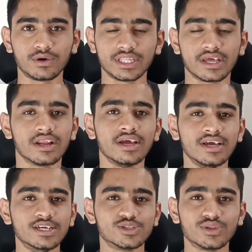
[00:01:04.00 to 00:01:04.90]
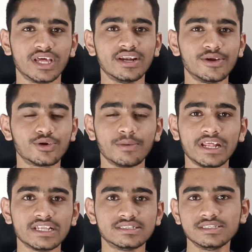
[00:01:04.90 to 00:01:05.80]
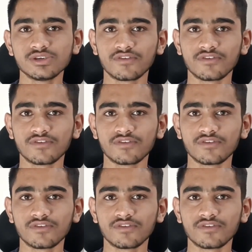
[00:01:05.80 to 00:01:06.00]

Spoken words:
over there. So then due to many reasons,